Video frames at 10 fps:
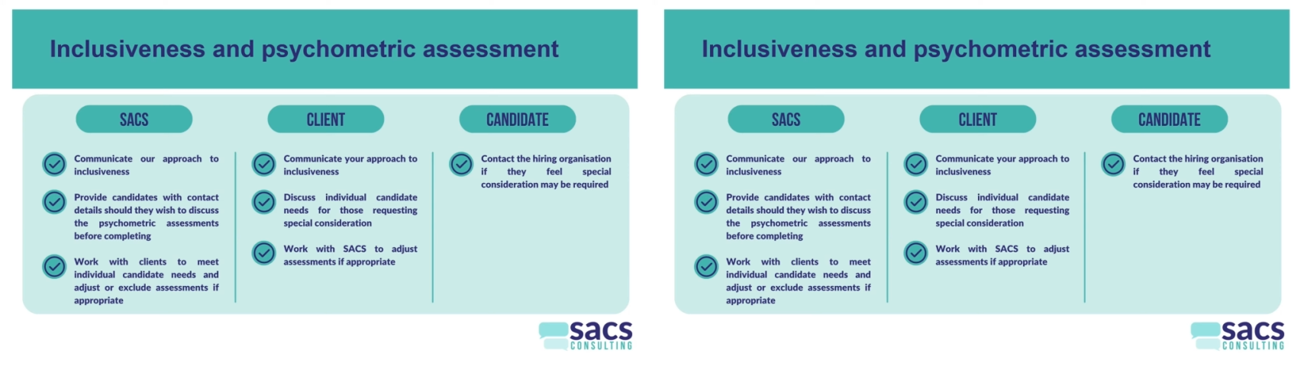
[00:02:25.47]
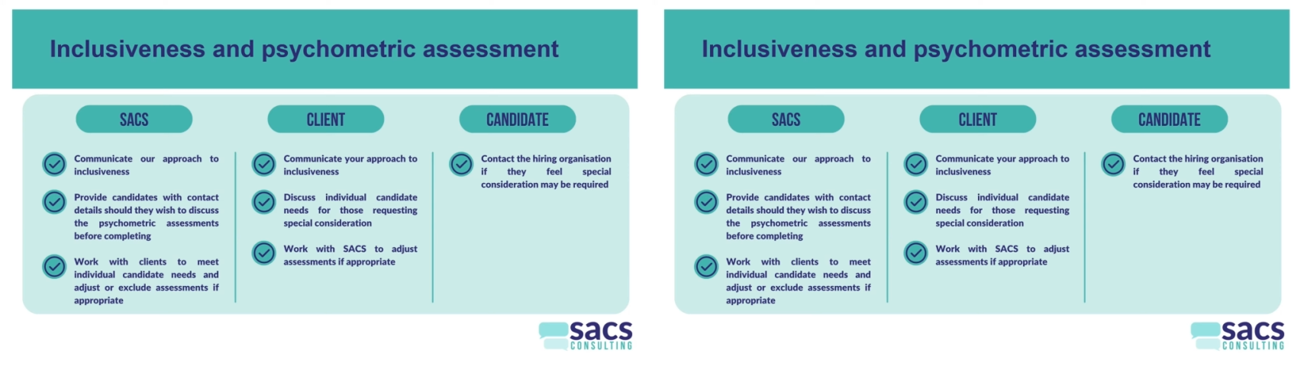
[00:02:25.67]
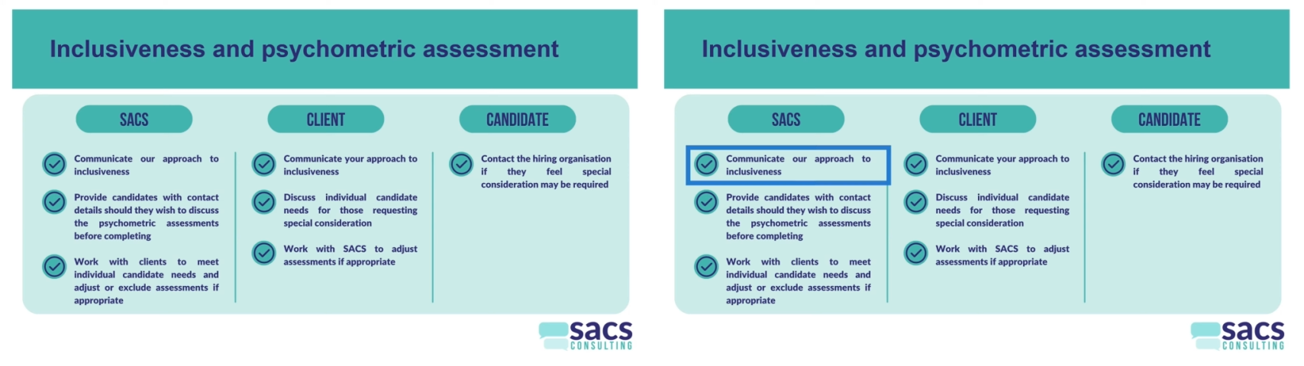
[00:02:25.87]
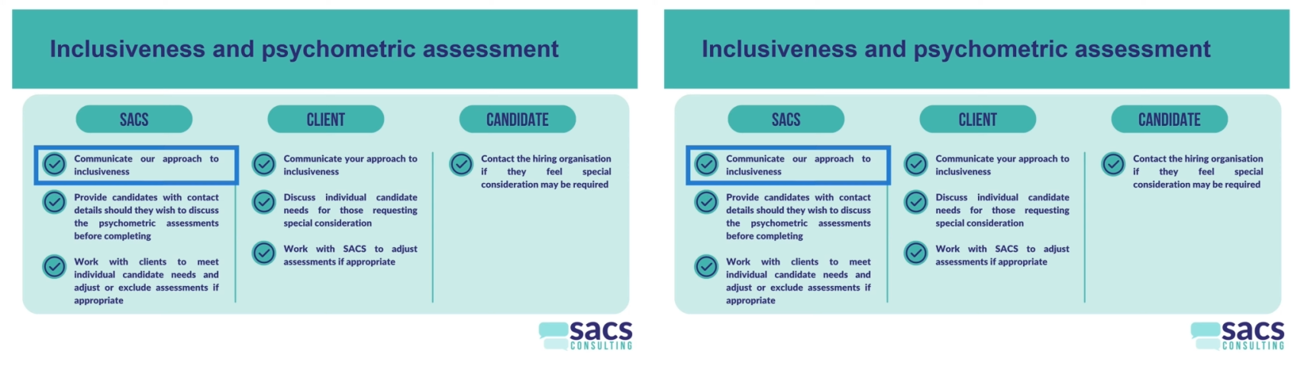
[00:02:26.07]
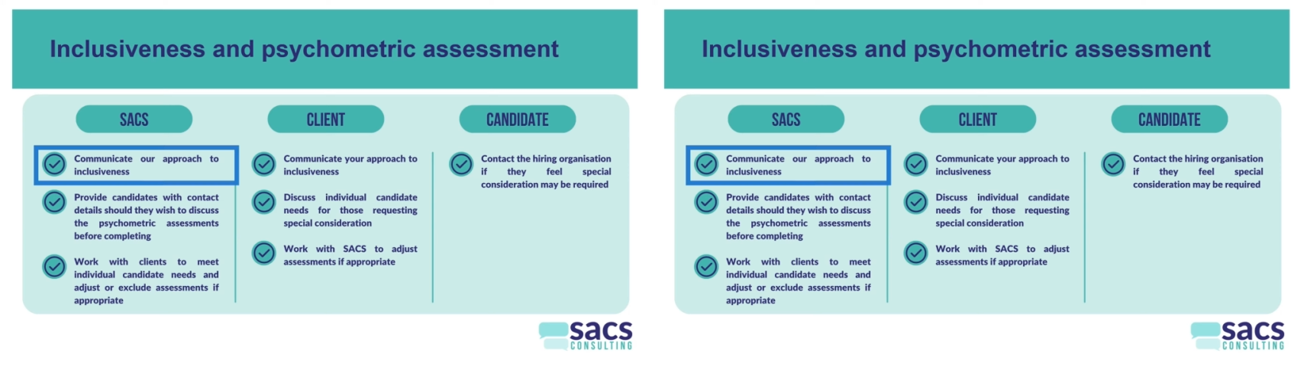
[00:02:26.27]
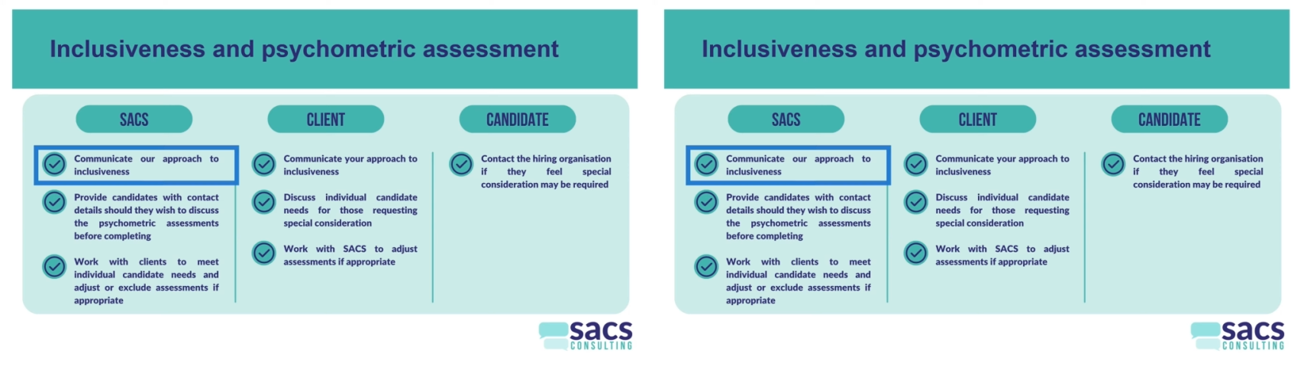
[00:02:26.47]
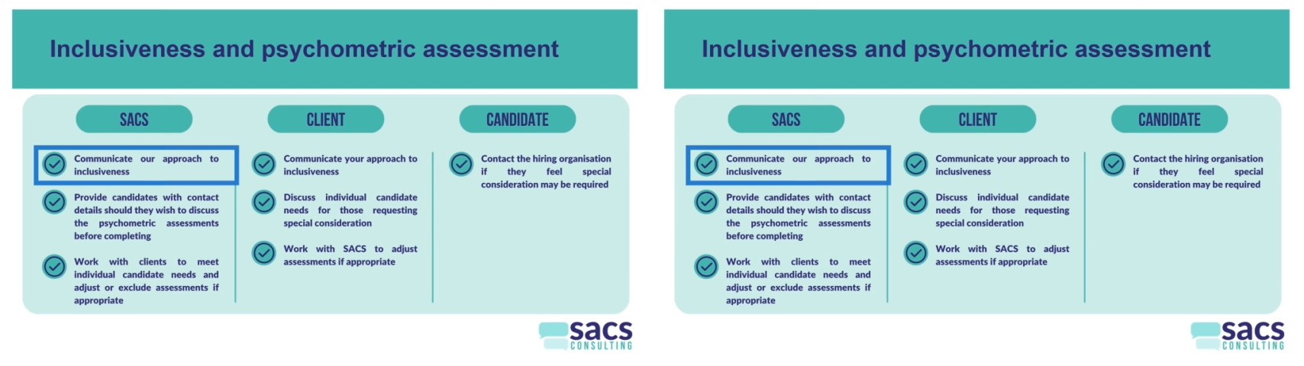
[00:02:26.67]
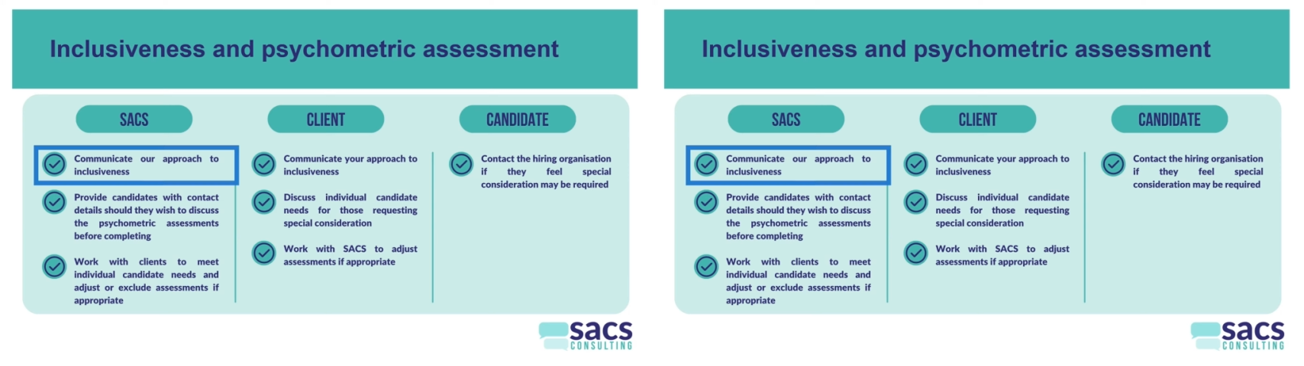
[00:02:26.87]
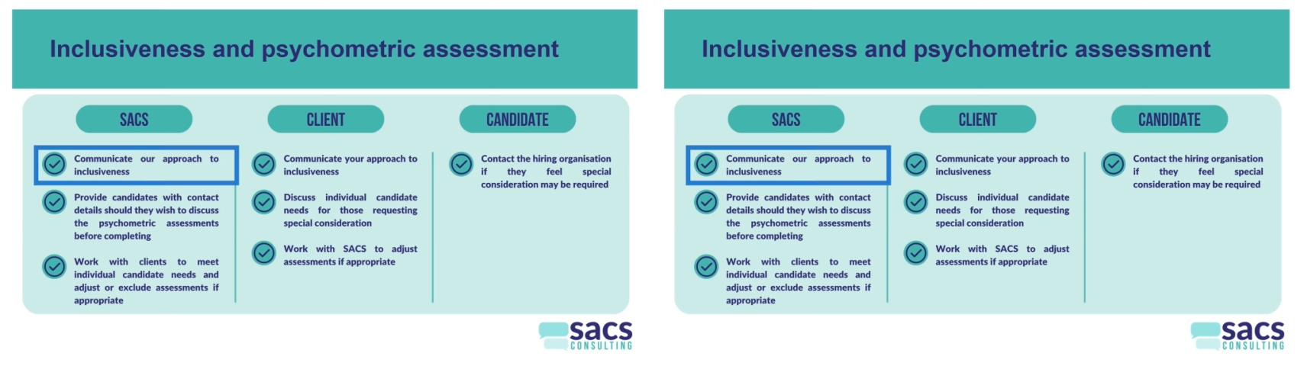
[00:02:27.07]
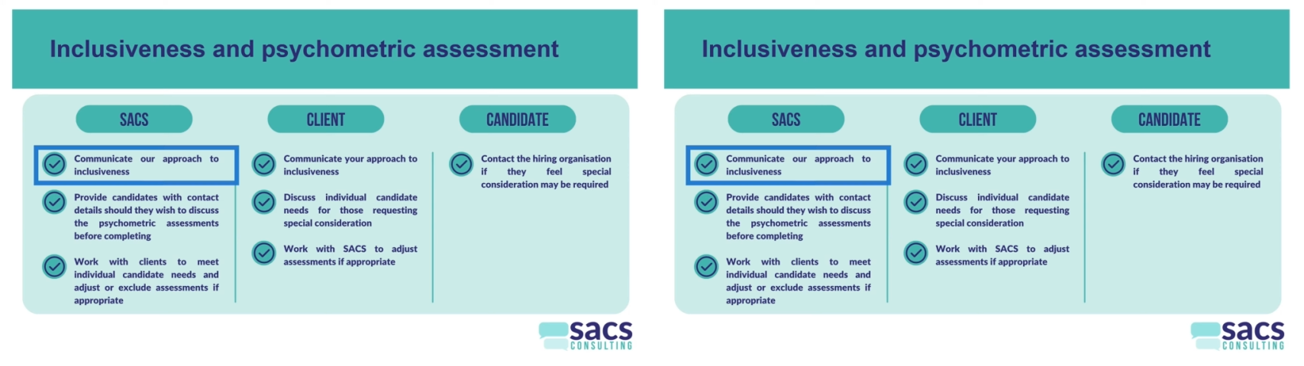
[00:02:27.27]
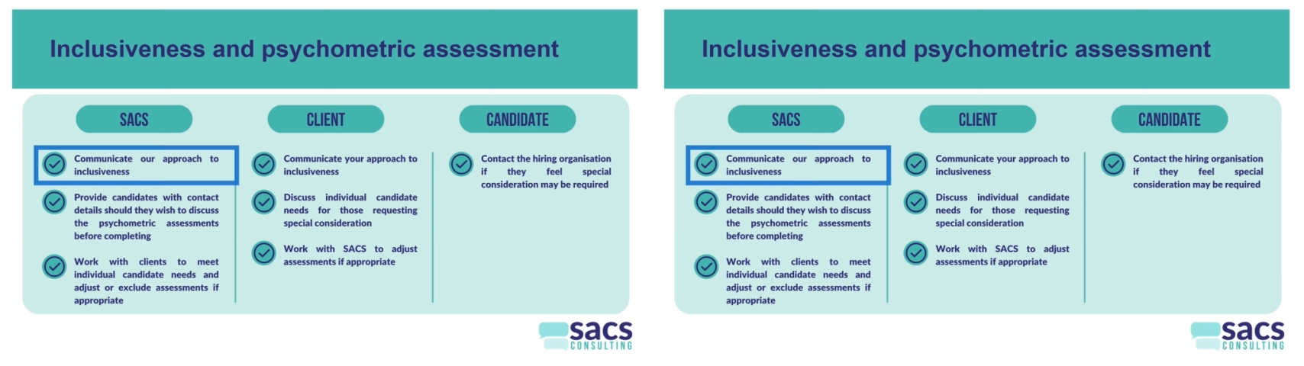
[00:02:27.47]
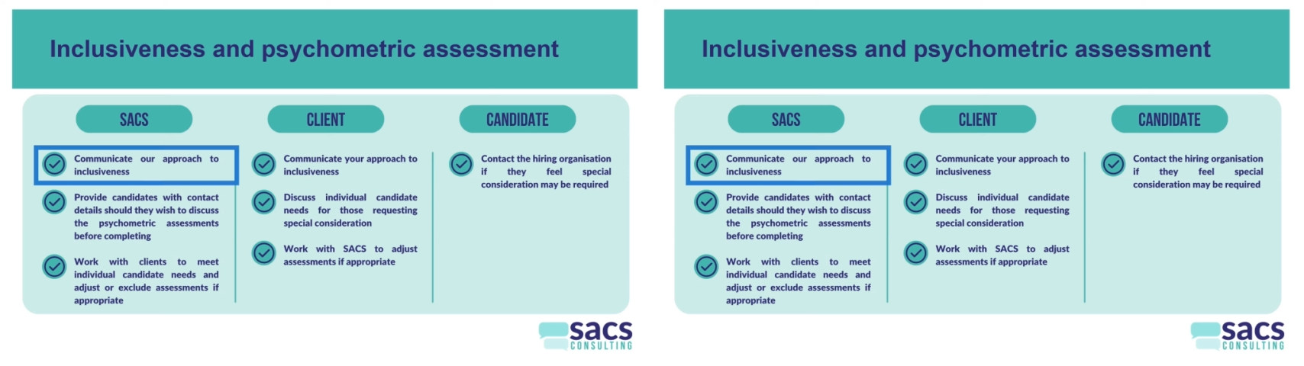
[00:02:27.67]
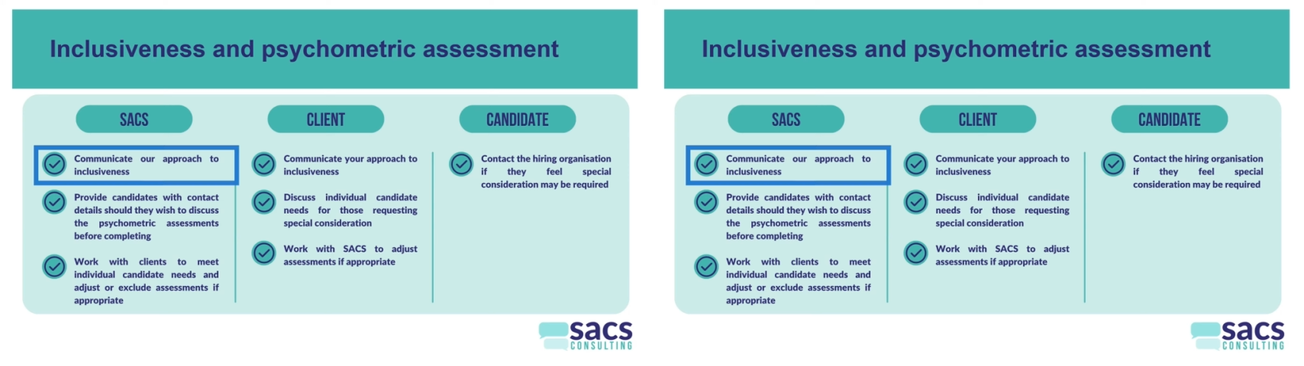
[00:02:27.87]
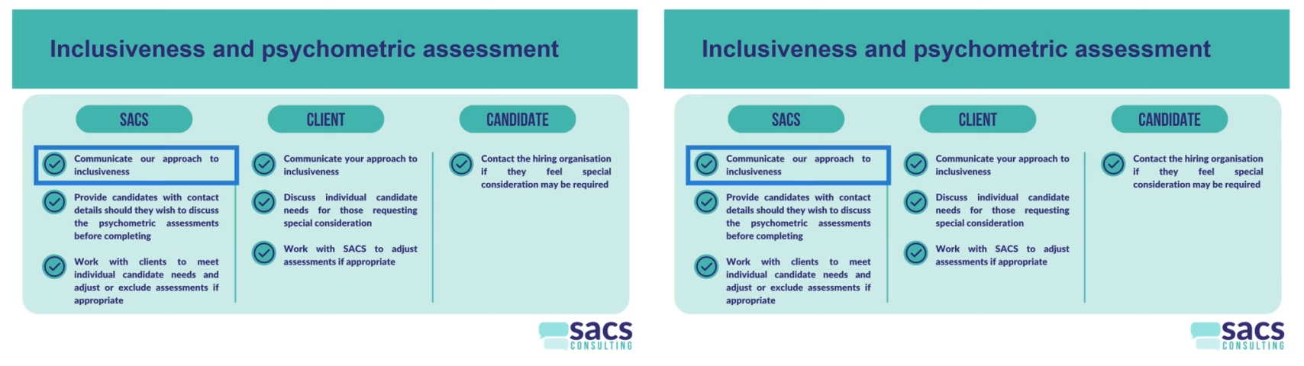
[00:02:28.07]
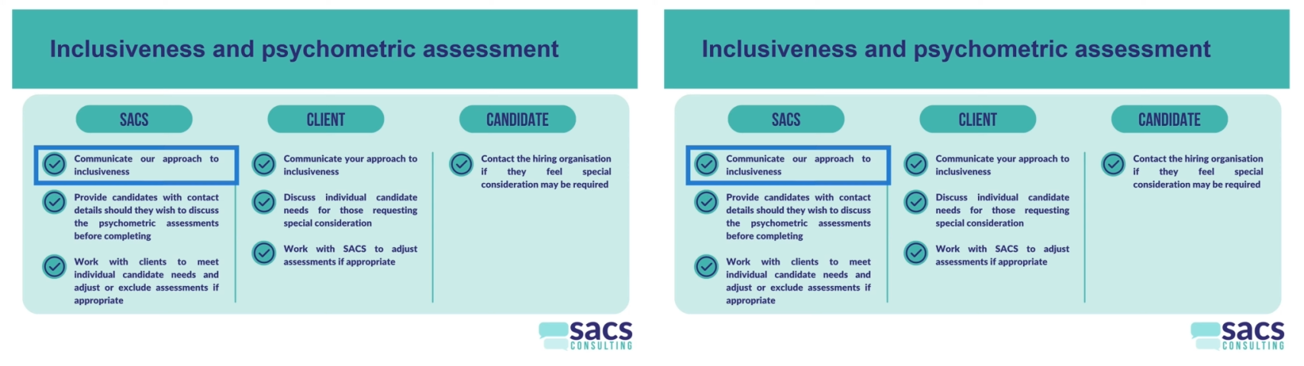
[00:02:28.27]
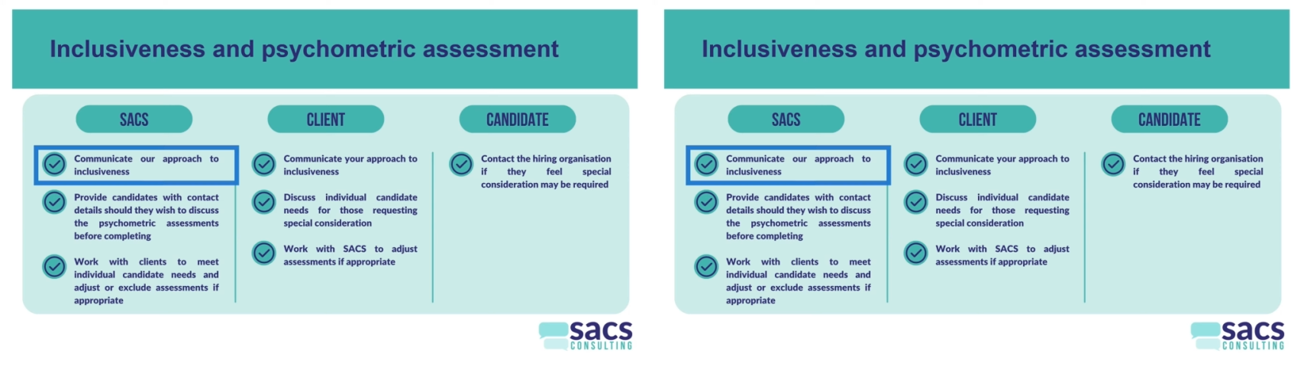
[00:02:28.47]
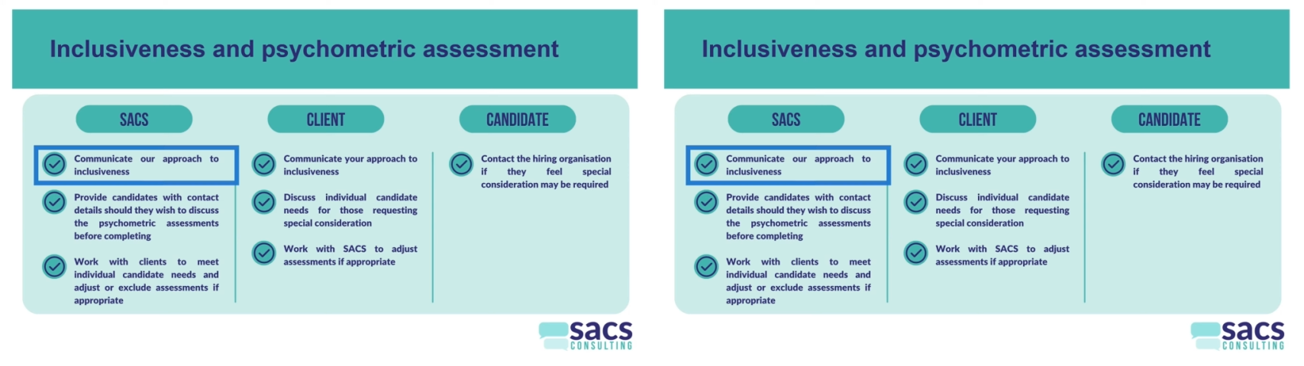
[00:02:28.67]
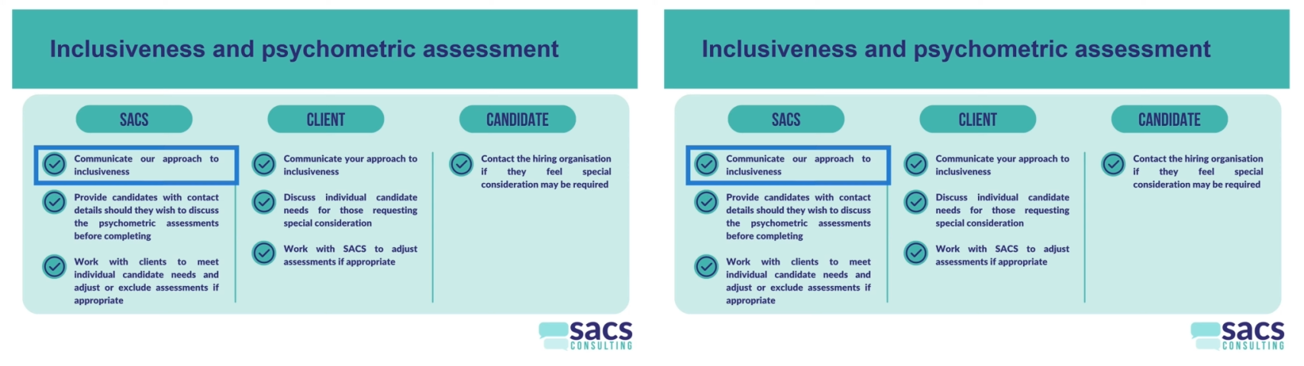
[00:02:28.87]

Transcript: [unreadable: no face in view]